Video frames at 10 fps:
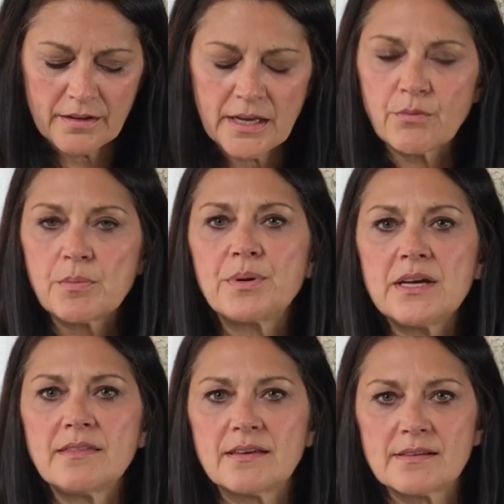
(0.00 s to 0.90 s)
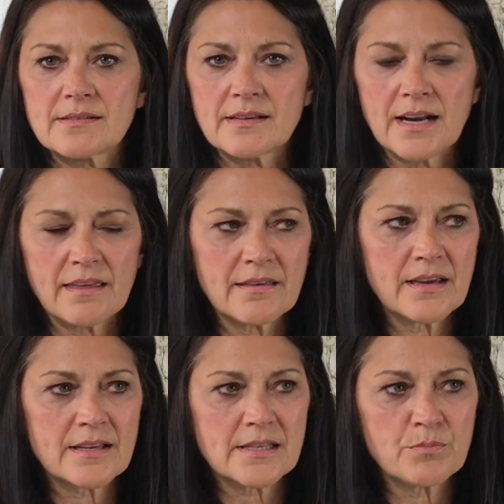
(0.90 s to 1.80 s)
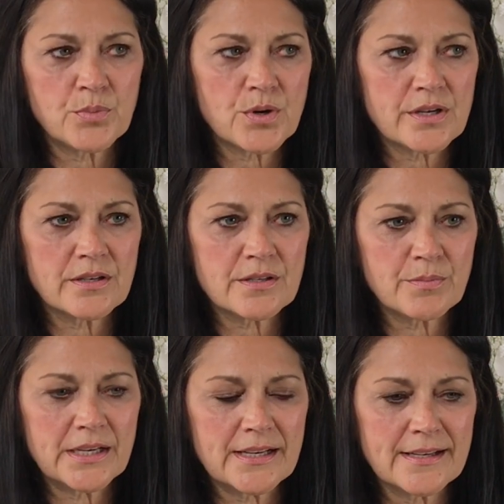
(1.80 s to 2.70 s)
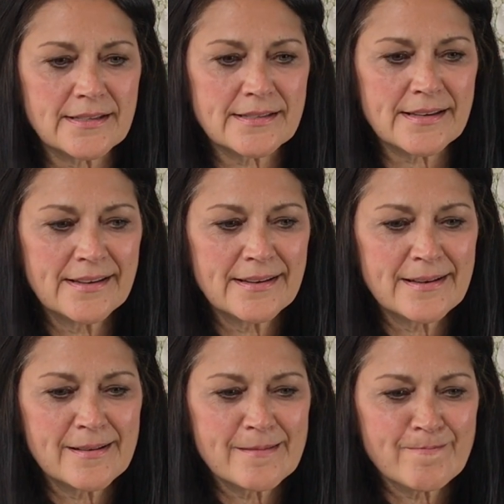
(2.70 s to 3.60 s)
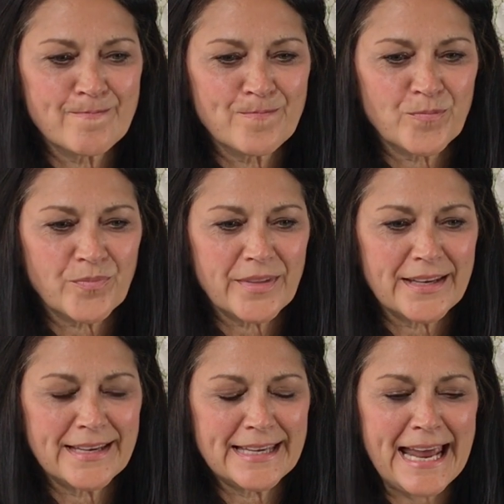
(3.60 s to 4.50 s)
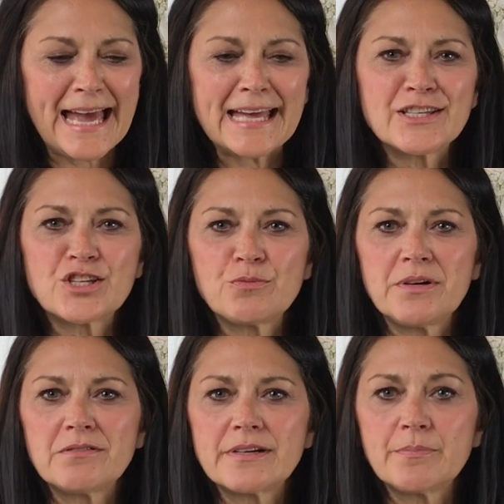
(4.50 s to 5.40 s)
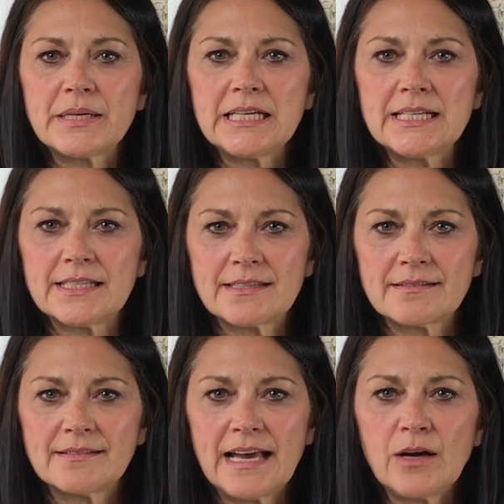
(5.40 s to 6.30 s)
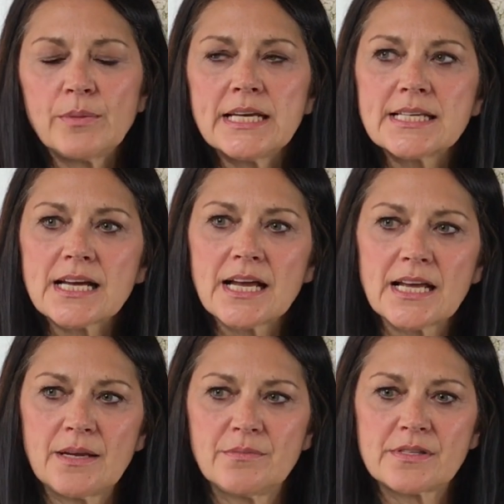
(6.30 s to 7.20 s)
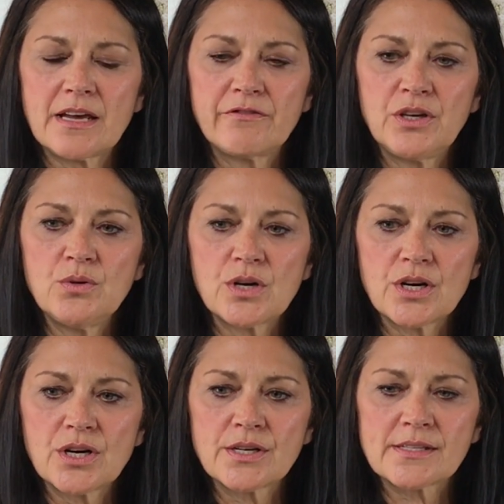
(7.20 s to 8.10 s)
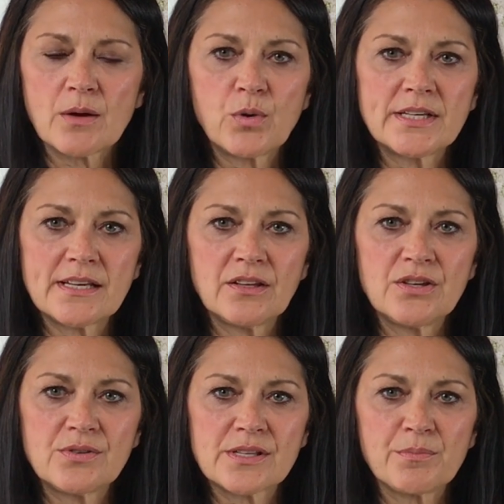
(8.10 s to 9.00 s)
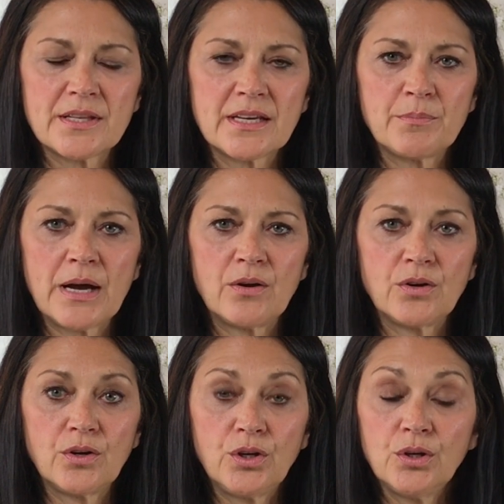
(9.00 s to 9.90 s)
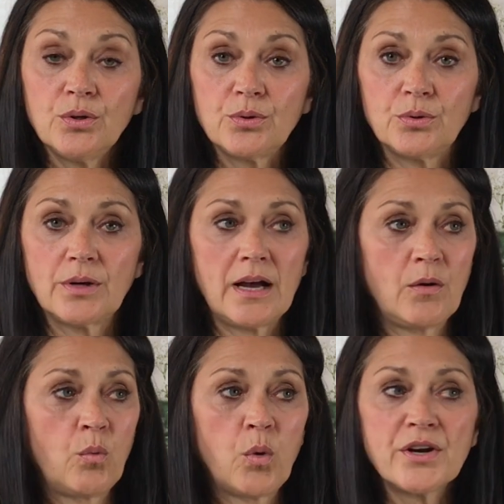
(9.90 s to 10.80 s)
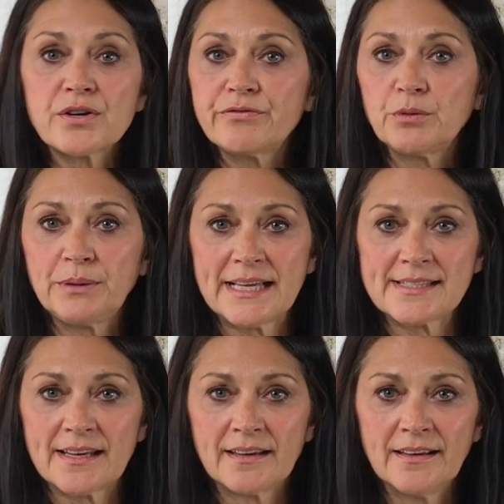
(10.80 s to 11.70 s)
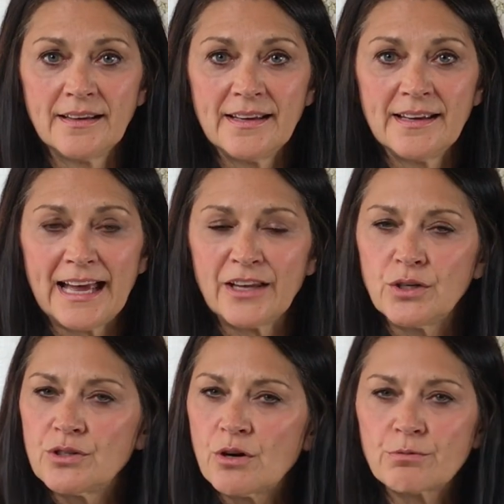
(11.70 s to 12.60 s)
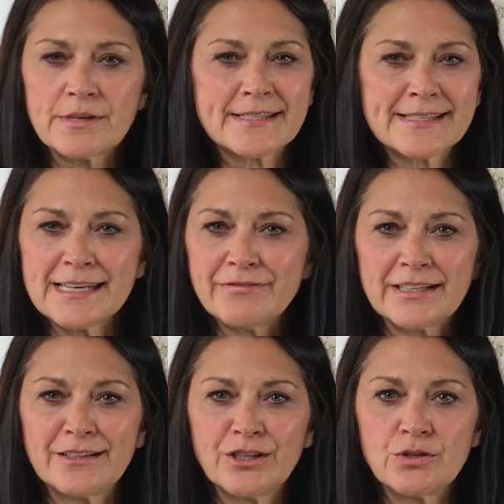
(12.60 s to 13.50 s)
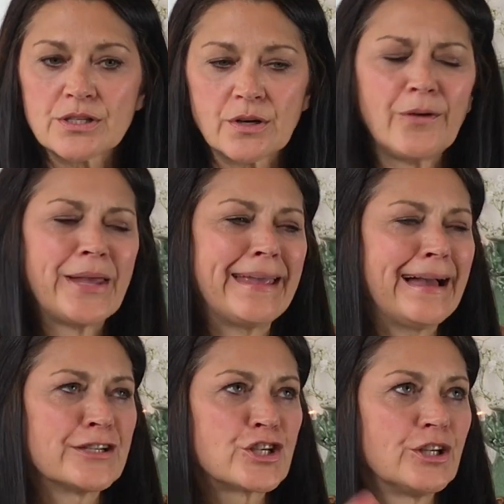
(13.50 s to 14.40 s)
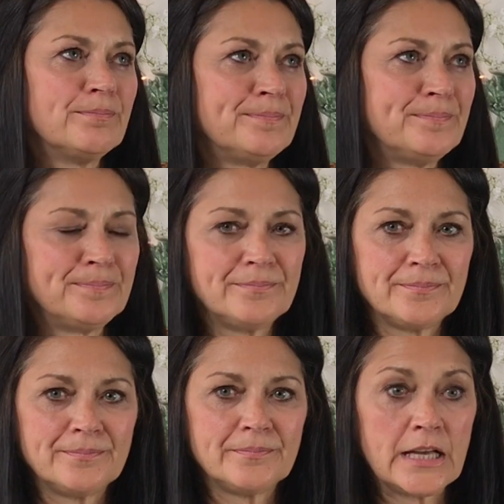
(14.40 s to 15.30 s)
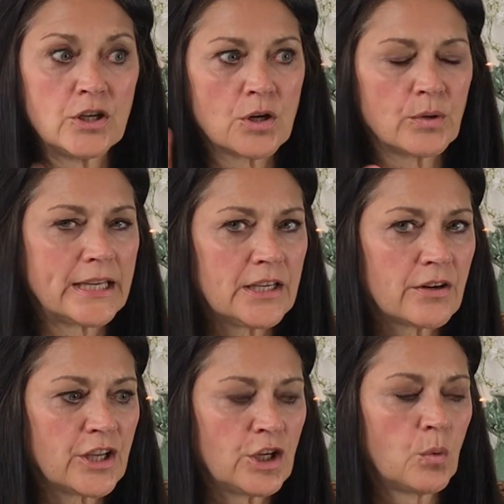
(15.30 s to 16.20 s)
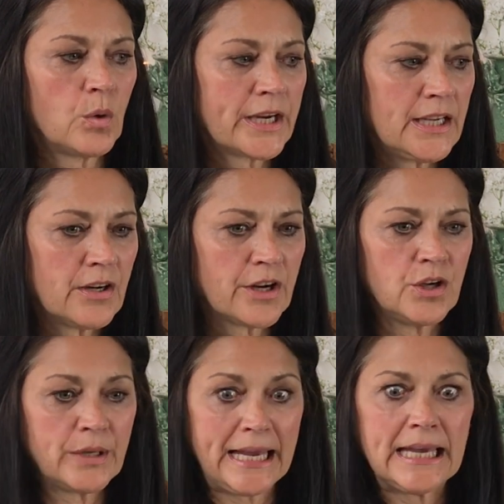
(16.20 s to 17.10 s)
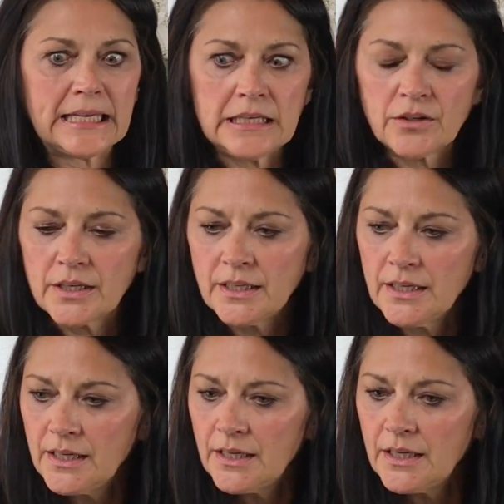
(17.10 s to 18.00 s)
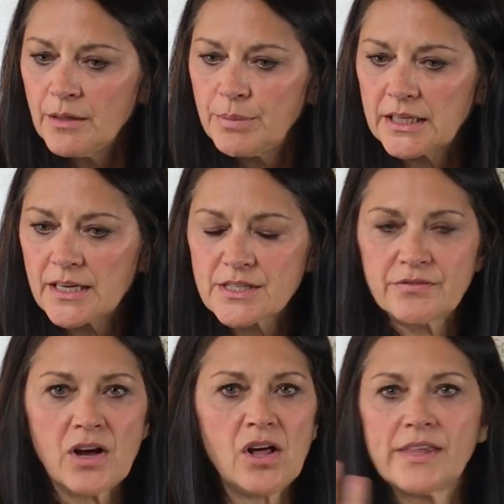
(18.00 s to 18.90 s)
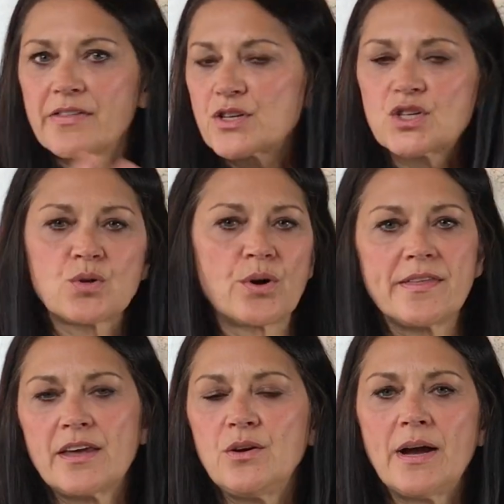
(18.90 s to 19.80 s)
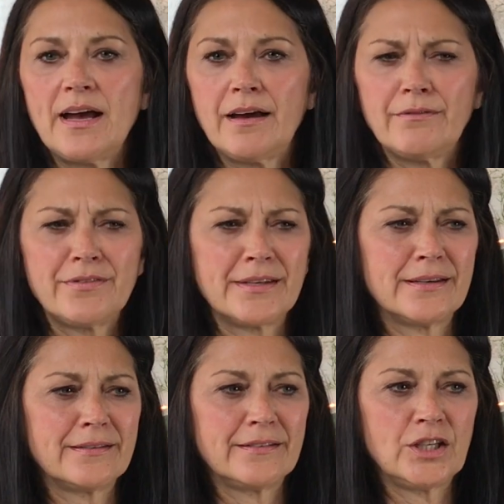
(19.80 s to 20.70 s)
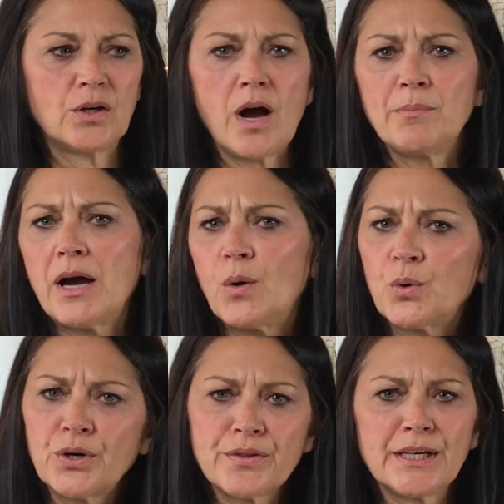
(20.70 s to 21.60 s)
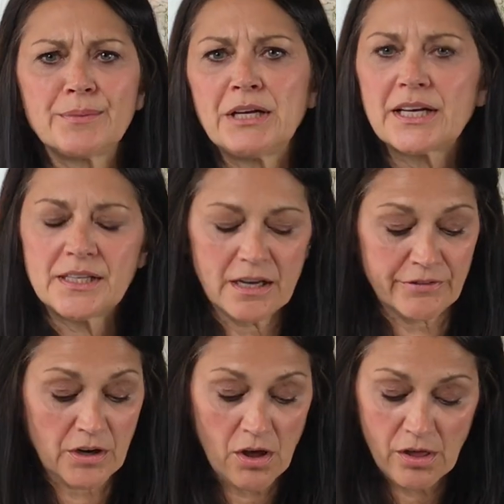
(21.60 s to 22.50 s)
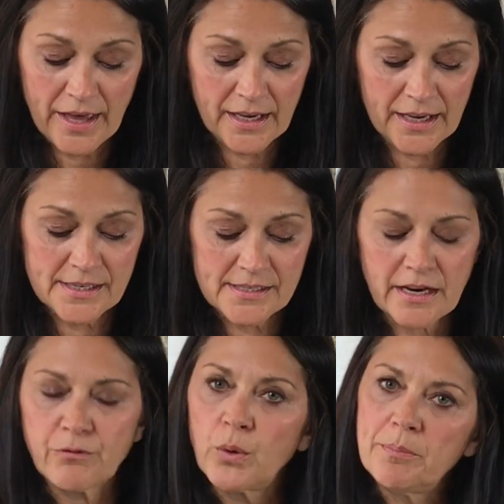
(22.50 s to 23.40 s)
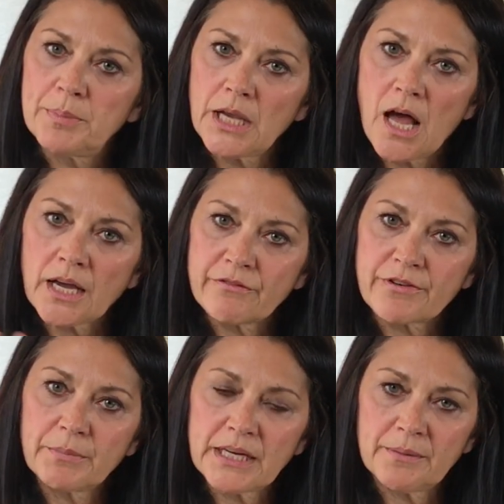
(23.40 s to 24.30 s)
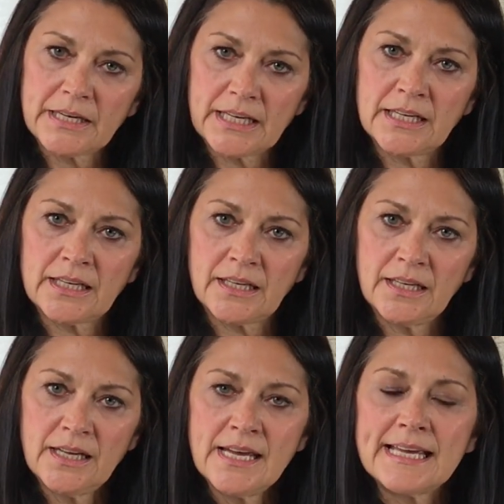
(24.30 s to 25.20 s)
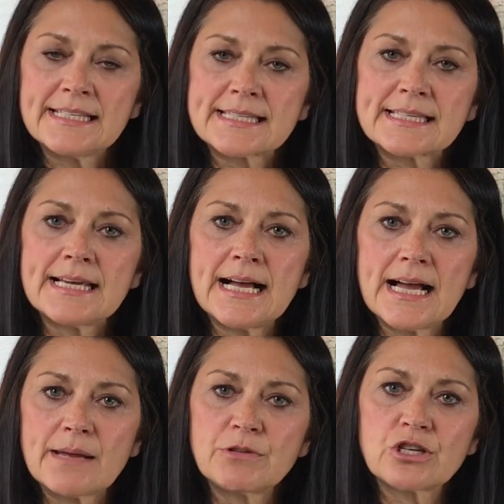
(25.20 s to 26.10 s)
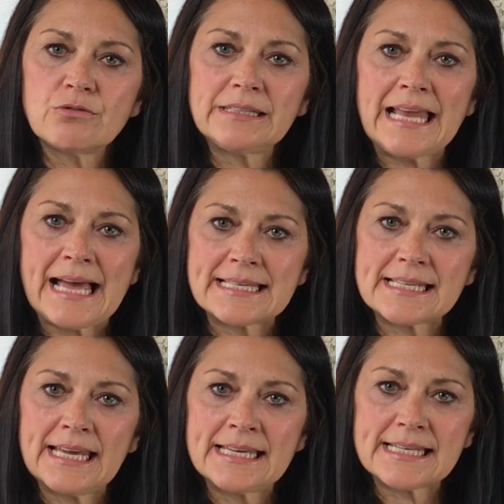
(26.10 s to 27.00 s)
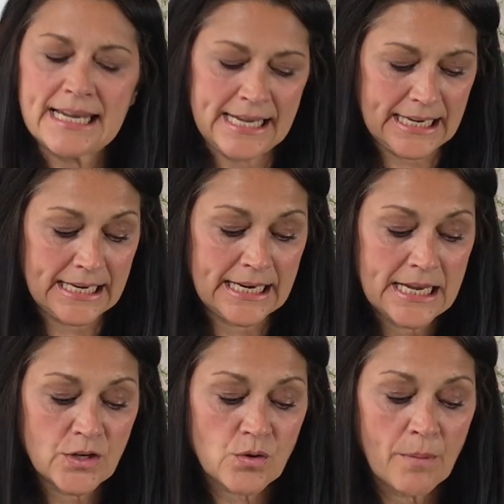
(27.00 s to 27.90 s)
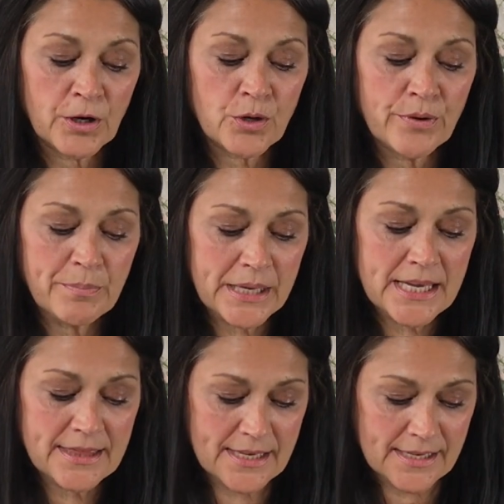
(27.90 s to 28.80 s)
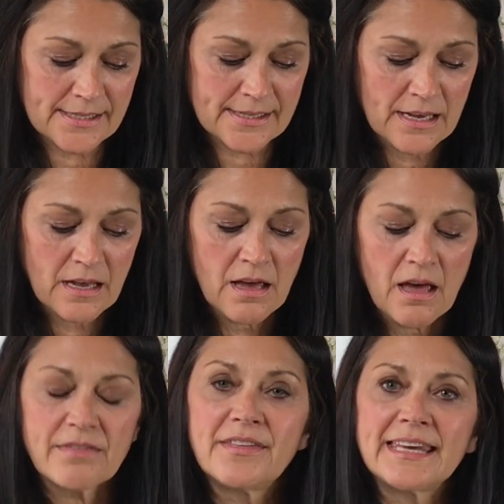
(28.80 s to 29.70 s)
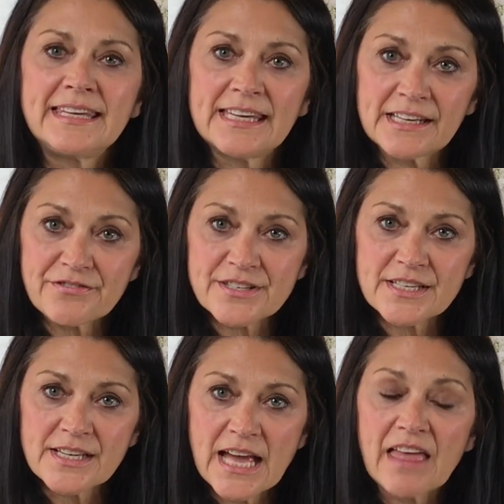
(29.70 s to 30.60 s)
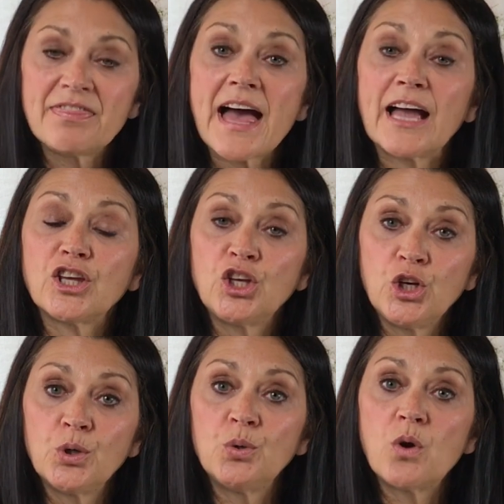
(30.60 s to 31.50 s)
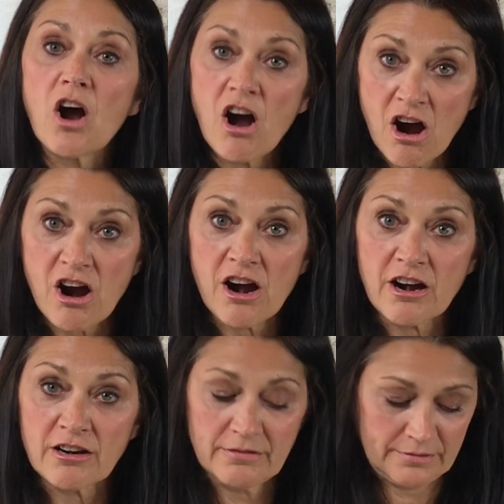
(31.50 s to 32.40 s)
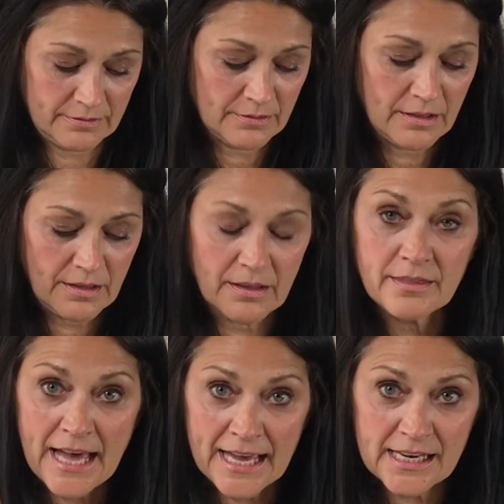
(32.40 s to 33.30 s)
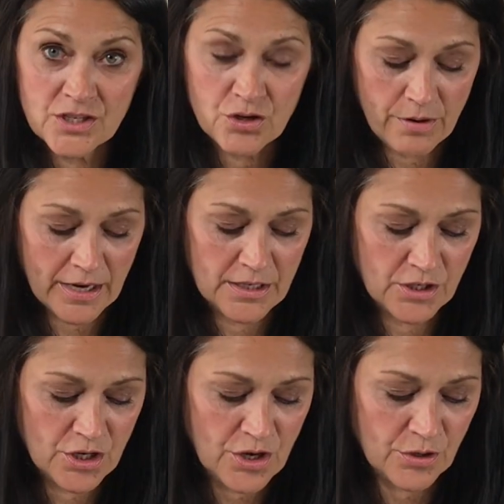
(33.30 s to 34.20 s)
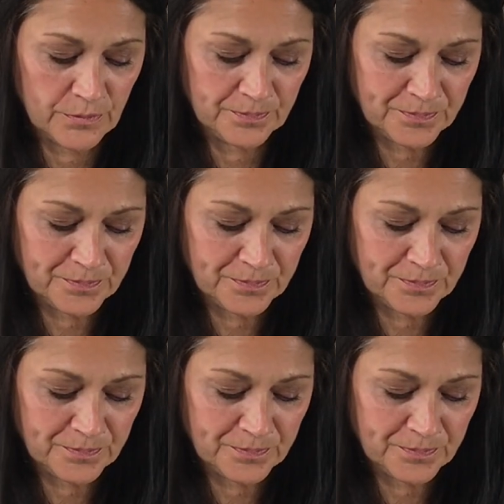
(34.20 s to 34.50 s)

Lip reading: And they repeat this. And I think it's important because it had to be repeated How many times have you heard someone tell you something about you, wonderful blessing, and you don't receive it? You just go, oh yeah, yeah, sure, and you don't hear it, you don't want to hear it, you can't hear it because of all the other story that you have, I'm not worthy, I'm not enough, and all that kind of stuff. We block it from coming in. It's time to let it in. So I'm going to repeat this. The gift that you are, that is directed to you.